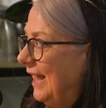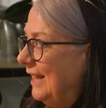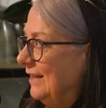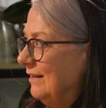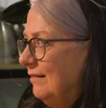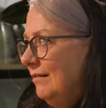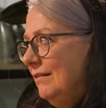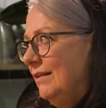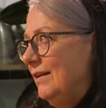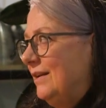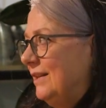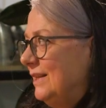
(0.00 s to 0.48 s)

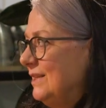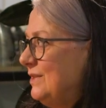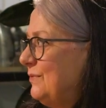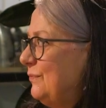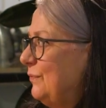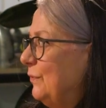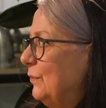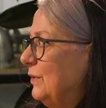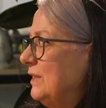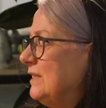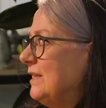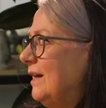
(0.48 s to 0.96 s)
He'll look at
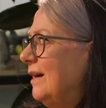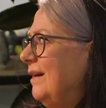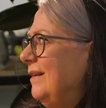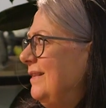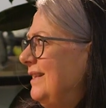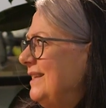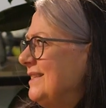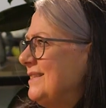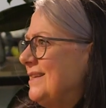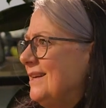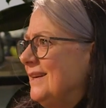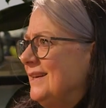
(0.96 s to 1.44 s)
this fool. He's like,
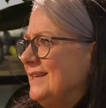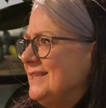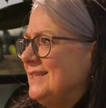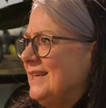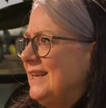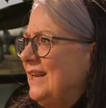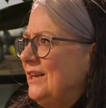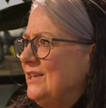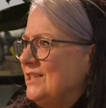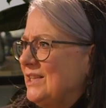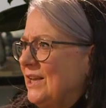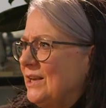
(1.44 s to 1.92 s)
"Oh, this guy's
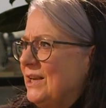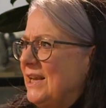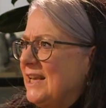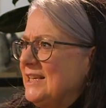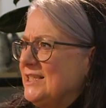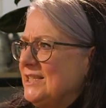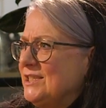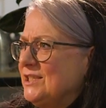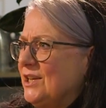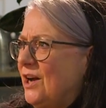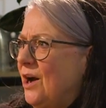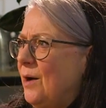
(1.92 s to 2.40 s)
hilarious." He's like,
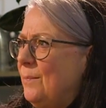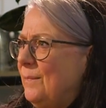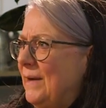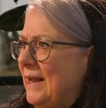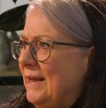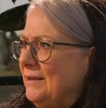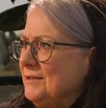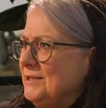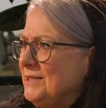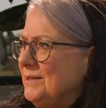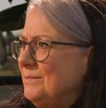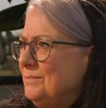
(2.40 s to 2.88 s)
gets his arm
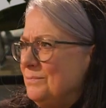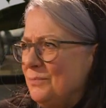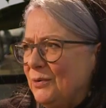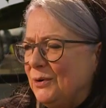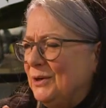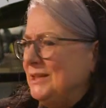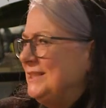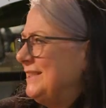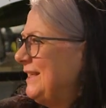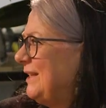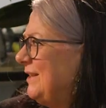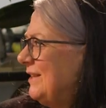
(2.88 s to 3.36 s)
around him,
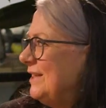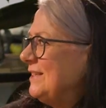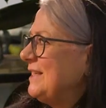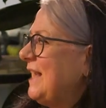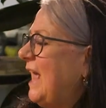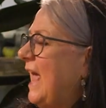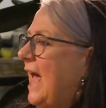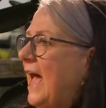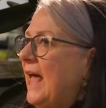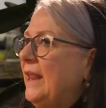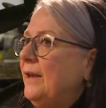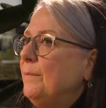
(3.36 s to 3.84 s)
pointing at this.
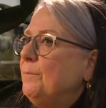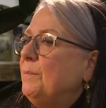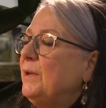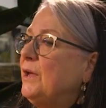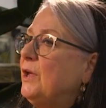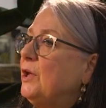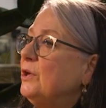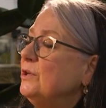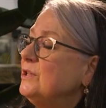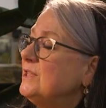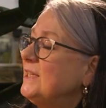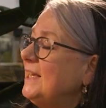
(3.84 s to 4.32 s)
And
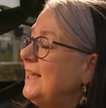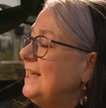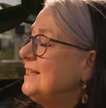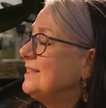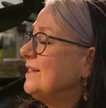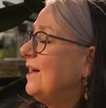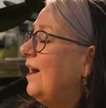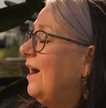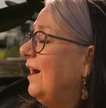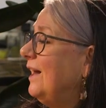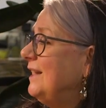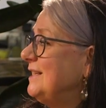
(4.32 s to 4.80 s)
because
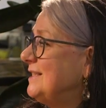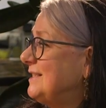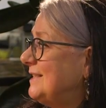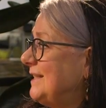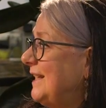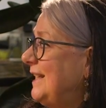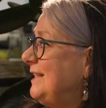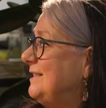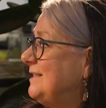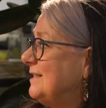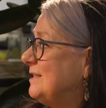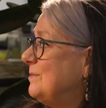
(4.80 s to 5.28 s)
he's a high
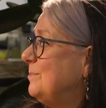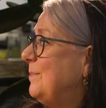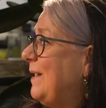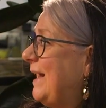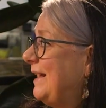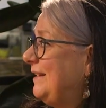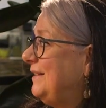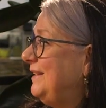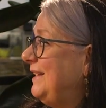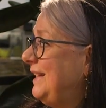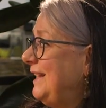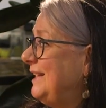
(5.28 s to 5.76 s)
status
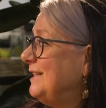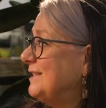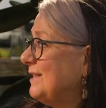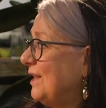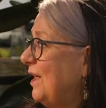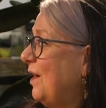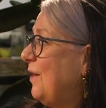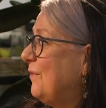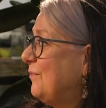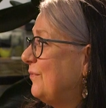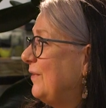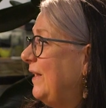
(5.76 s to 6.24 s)
man and he's
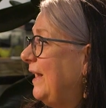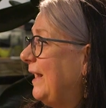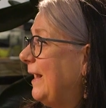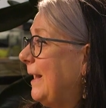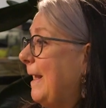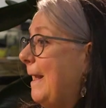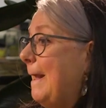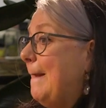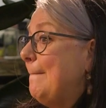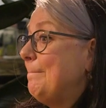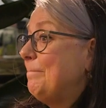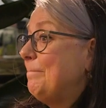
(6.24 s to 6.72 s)

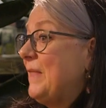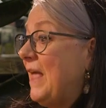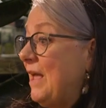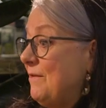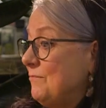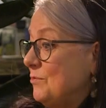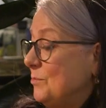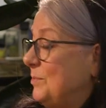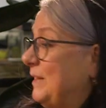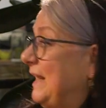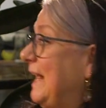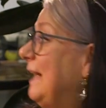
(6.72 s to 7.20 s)
laughing,
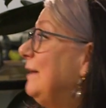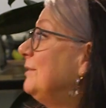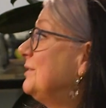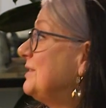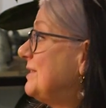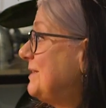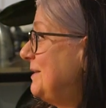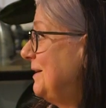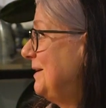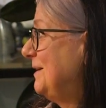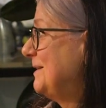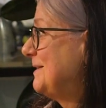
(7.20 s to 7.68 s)
everybody
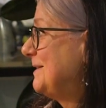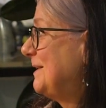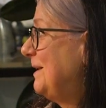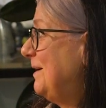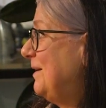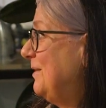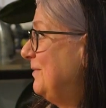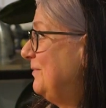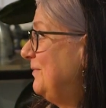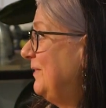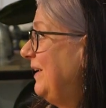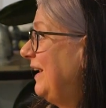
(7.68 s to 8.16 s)
else starts
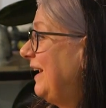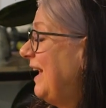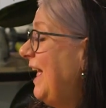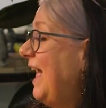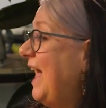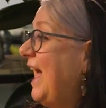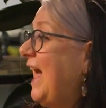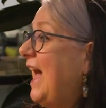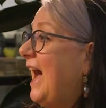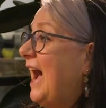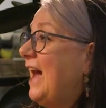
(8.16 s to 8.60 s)
laughing.